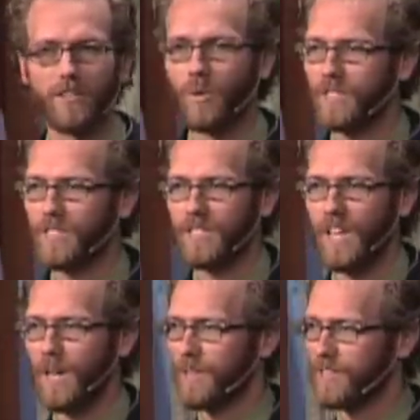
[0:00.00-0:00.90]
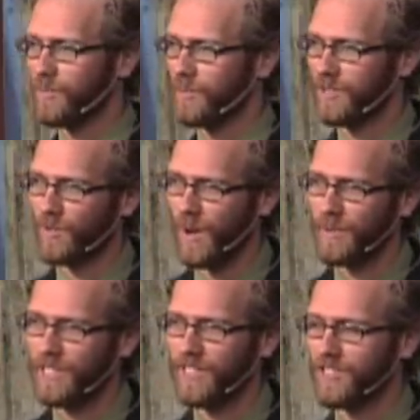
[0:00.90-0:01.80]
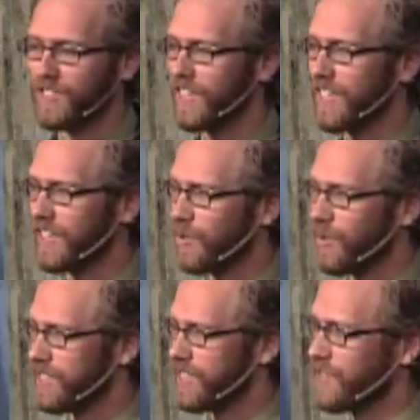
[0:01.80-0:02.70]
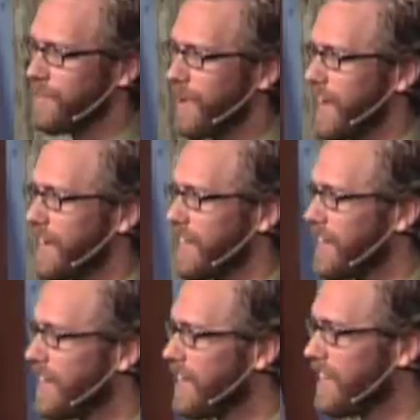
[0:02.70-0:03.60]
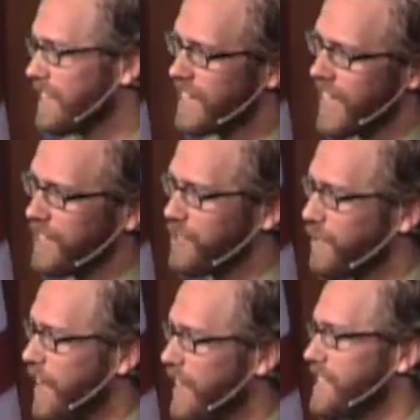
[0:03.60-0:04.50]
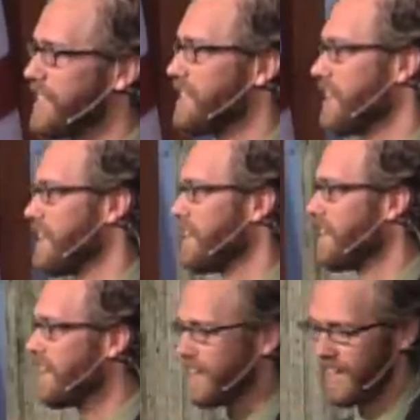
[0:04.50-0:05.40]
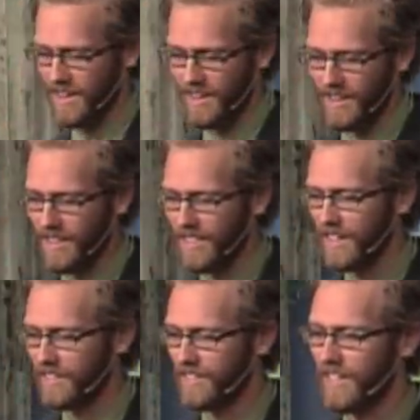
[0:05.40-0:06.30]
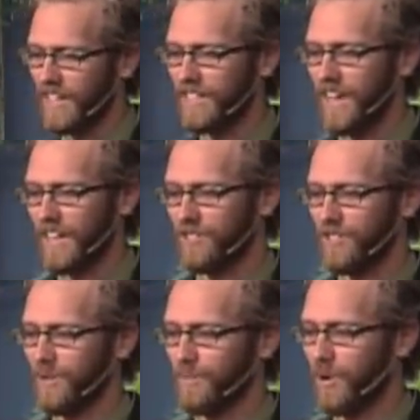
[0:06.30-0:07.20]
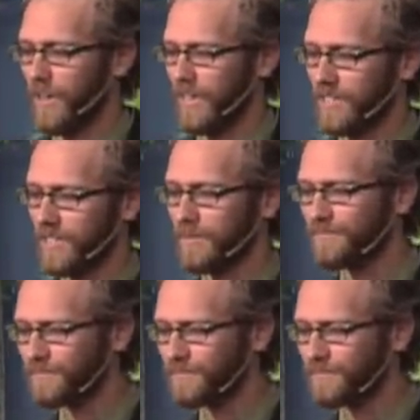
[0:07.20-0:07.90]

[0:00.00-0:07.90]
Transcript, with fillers: It's always the same. It's a repetitious thing that's always in your mind, that these catchphrases and things that they attach to their products.